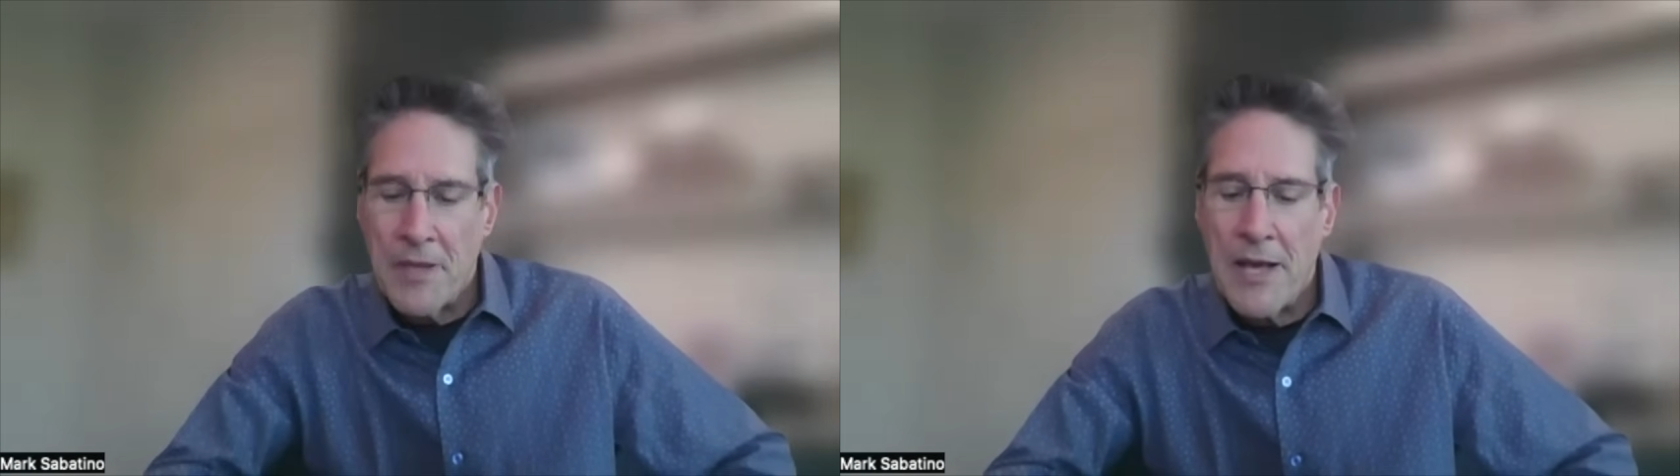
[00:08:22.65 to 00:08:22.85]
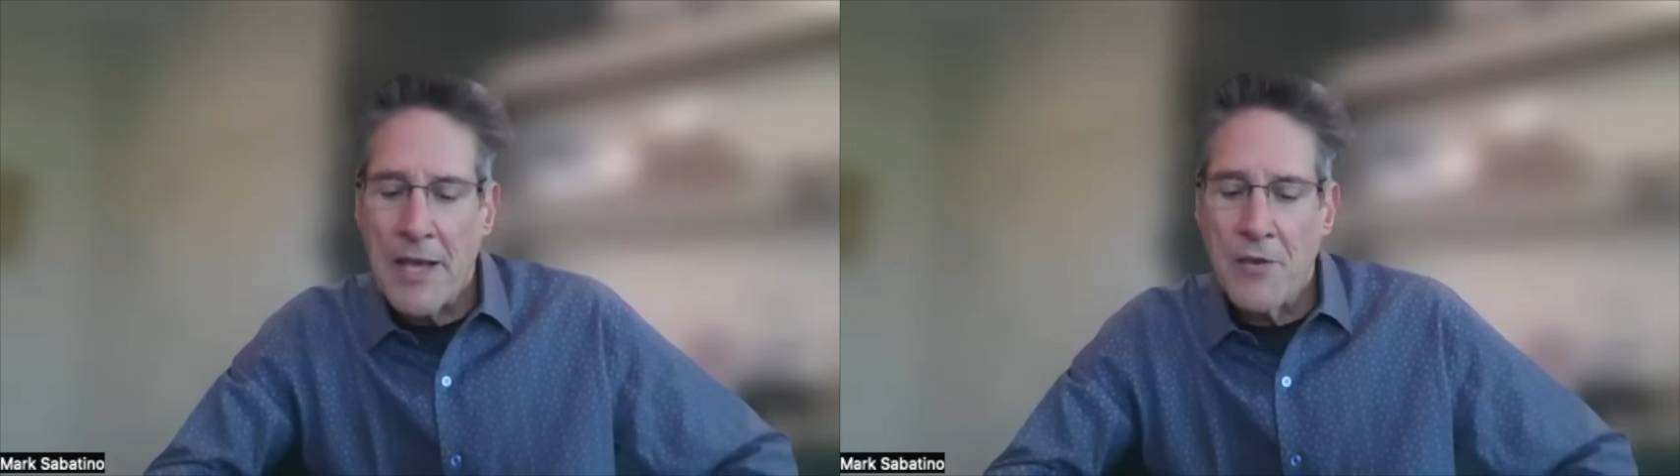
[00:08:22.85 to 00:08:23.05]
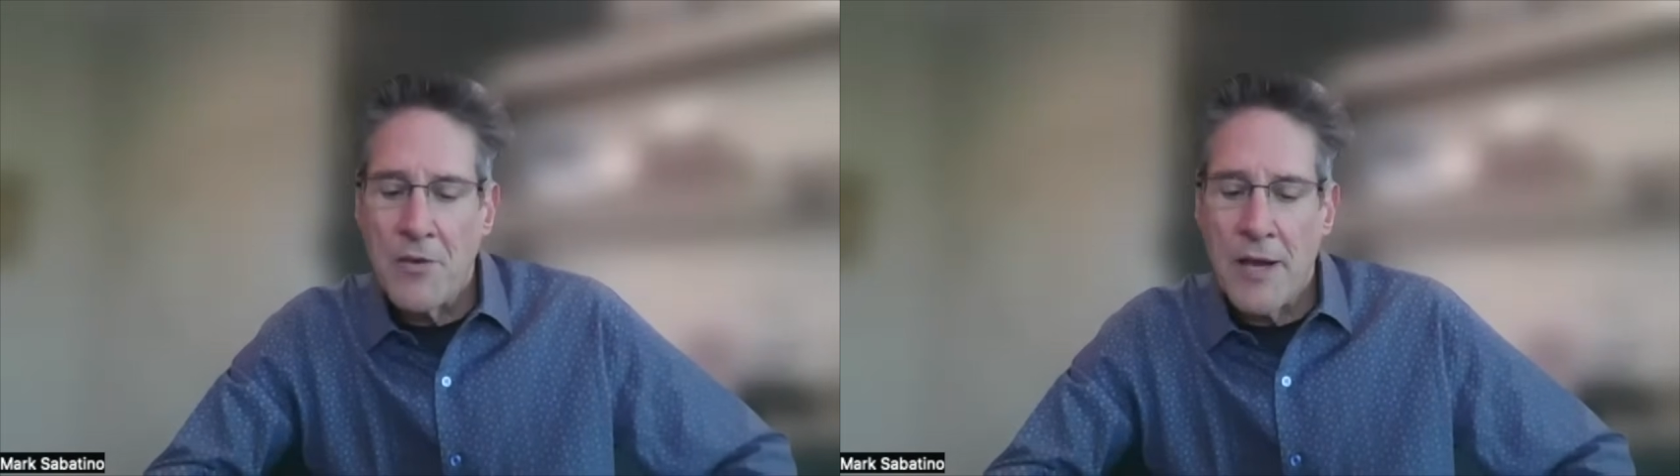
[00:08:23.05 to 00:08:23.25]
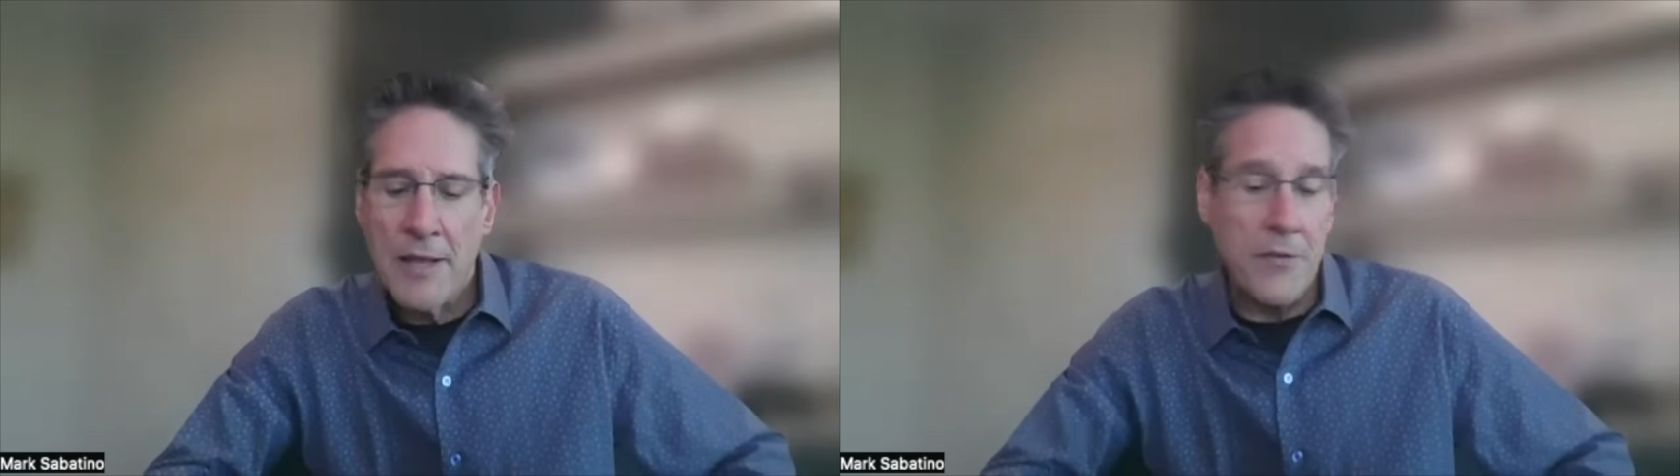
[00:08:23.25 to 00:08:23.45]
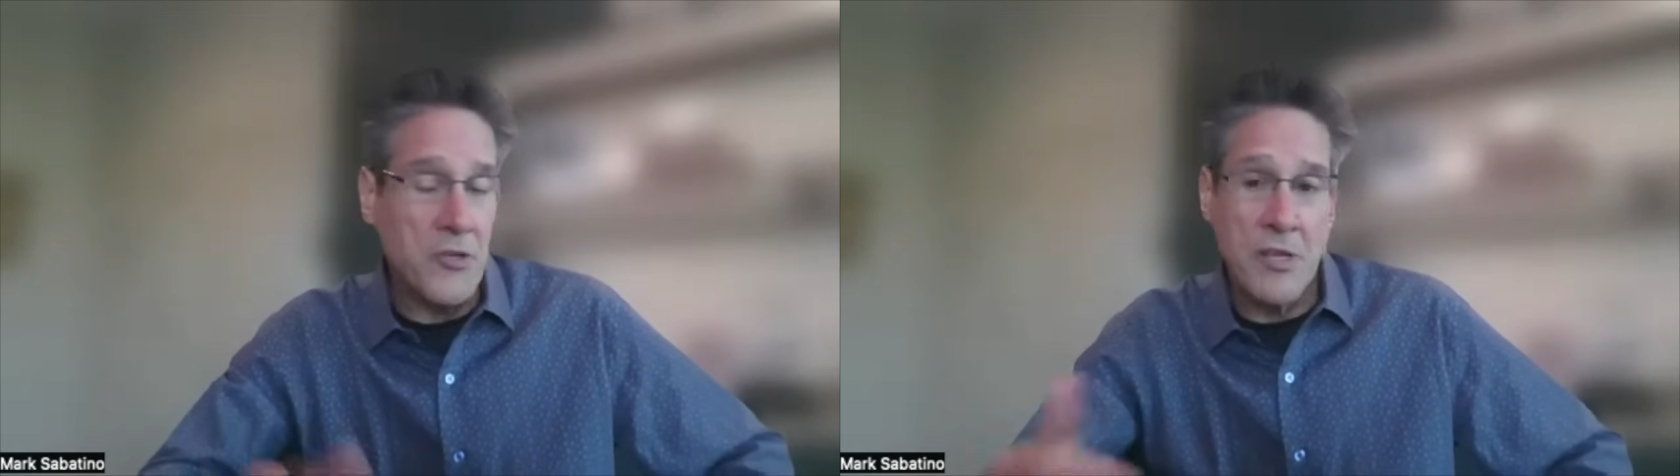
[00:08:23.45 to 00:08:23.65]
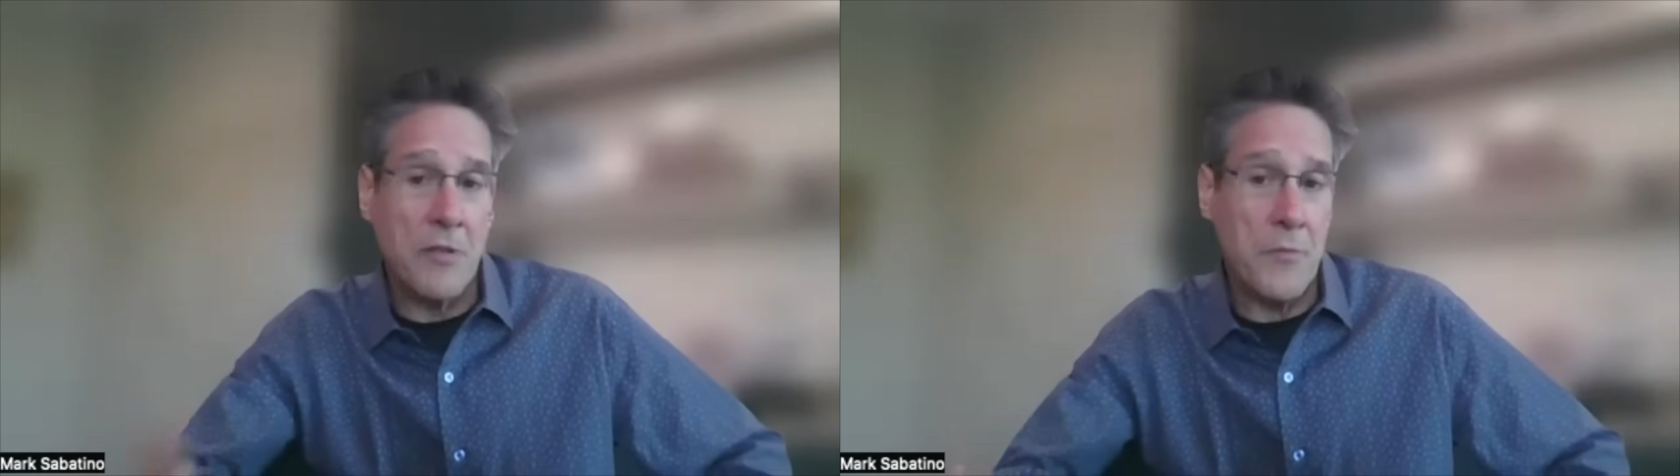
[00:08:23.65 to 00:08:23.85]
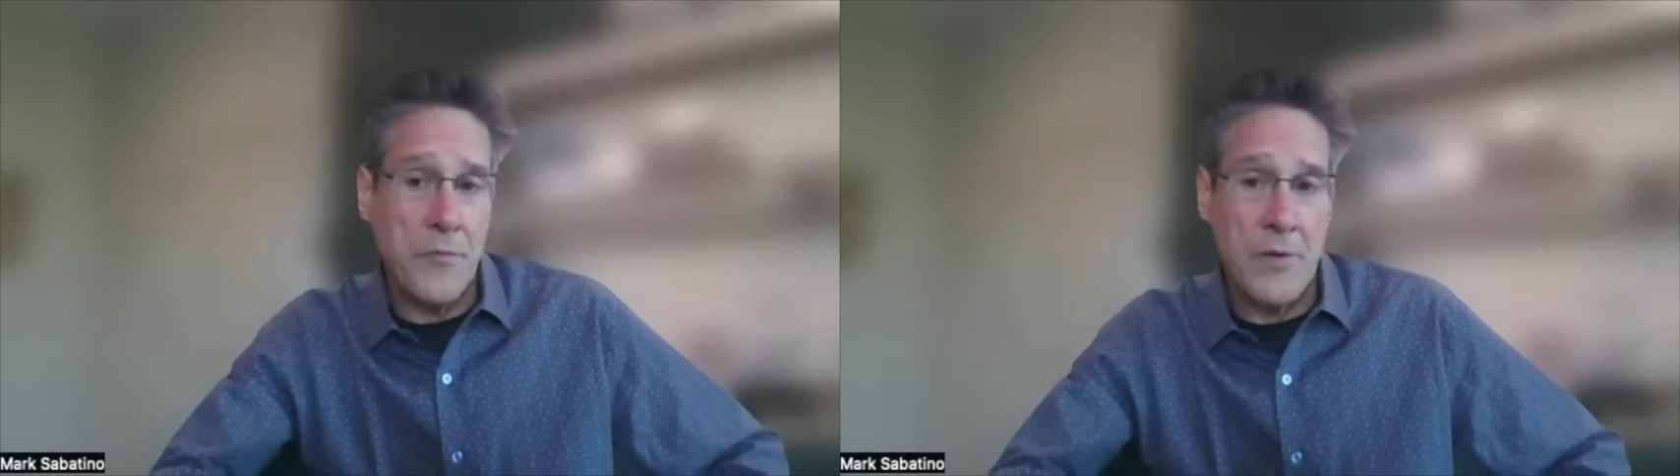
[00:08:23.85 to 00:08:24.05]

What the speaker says: there's another